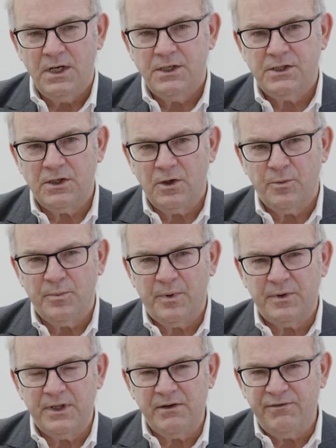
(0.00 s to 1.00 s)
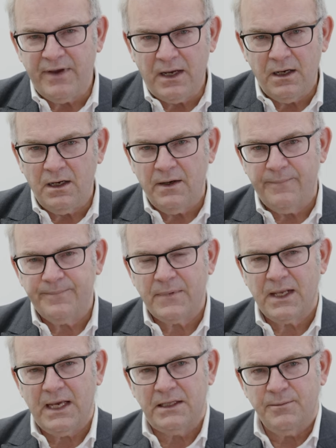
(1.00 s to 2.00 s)
So the finger
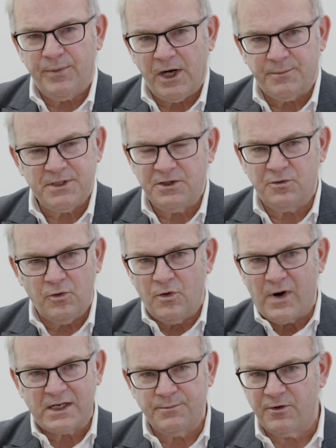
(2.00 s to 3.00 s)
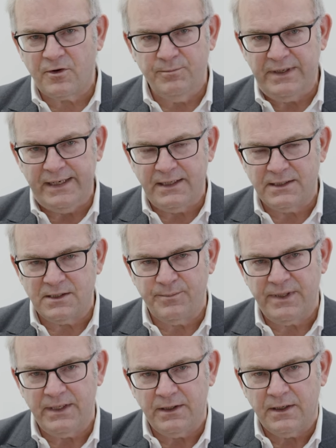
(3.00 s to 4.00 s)
and the biopsy through the rectum have completely
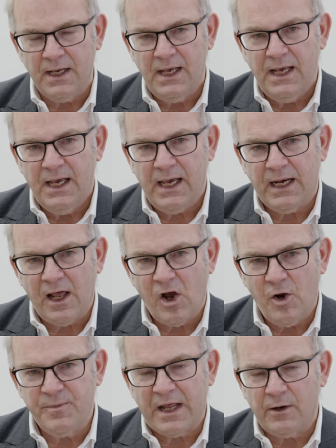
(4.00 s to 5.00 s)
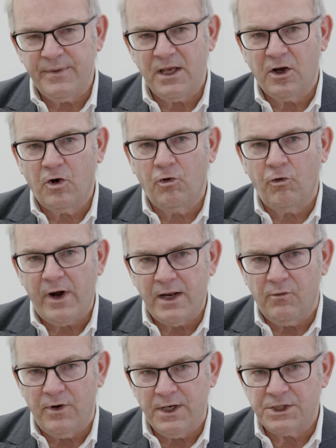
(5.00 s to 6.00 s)
disappeared. And I hope that'll be a great
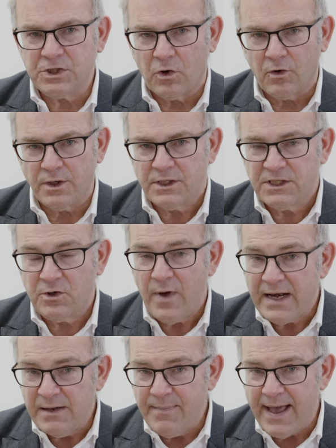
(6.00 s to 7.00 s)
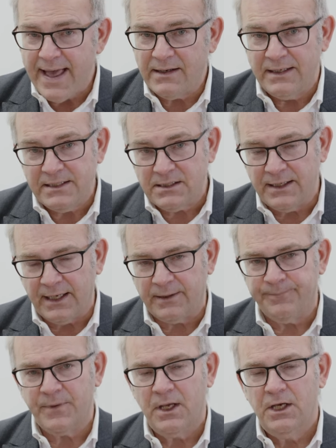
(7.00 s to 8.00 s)
reassurance to any man listening
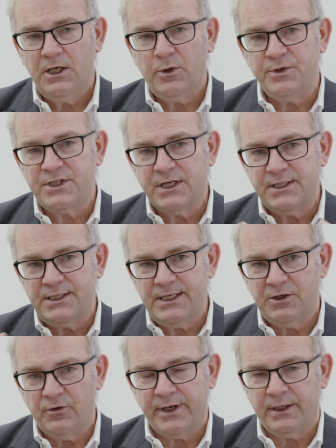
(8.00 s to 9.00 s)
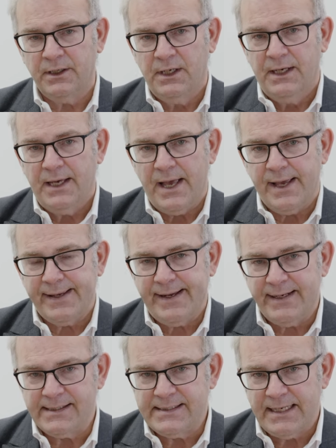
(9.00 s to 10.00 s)
who is considering
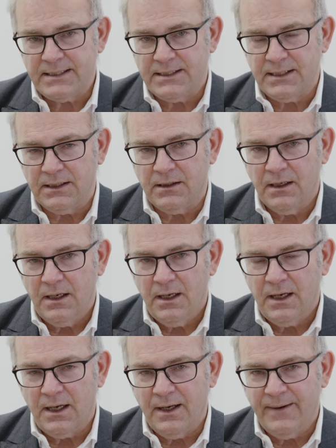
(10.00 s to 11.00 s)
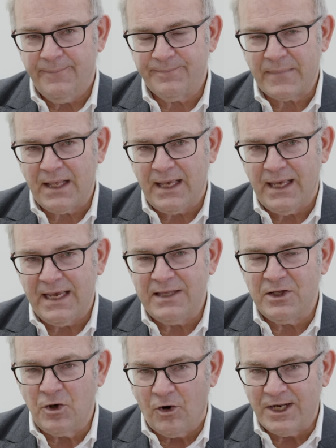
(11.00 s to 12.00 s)
getting tested in
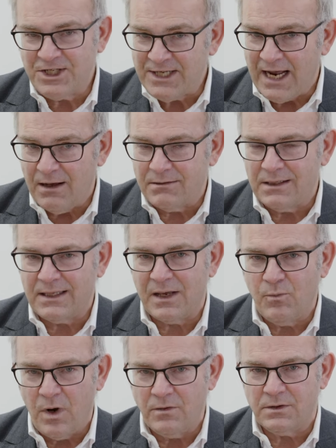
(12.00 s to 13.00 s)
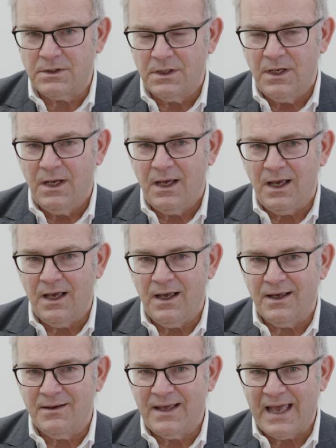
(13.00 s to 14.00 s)
the knowledge now that they won't
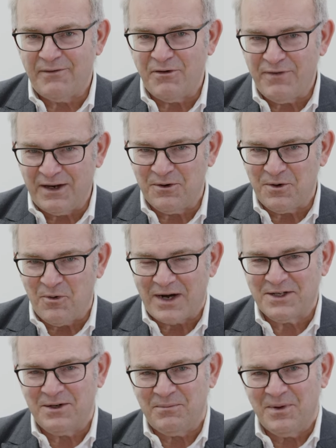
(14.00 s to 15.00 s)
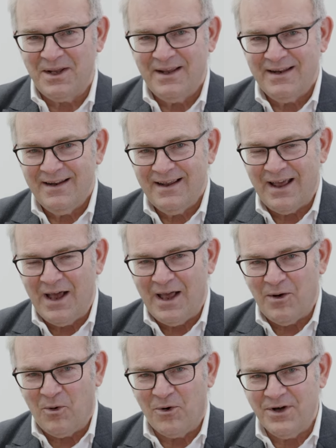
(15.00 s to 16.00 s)
have a finger in the rectum
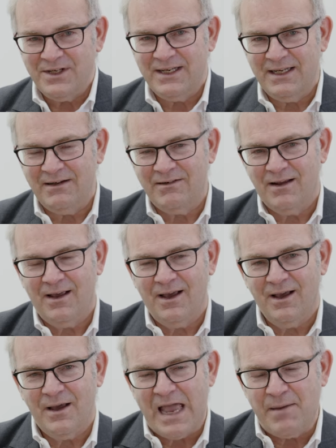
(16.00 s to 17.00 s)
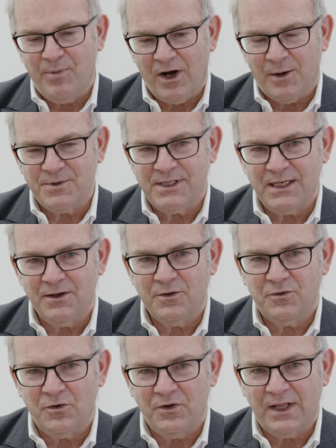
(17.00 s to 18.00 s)
or indeed a biopsy
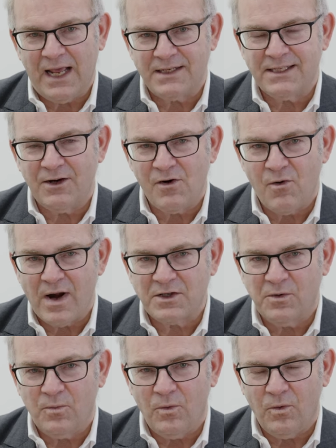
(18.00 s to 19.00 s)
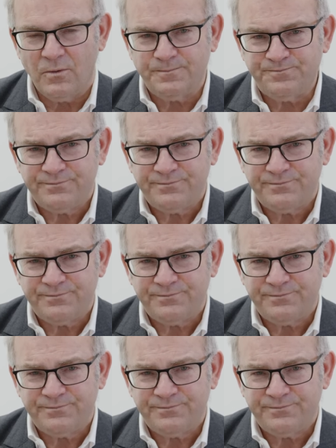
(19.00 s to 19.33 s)
through the anterior rectal wall.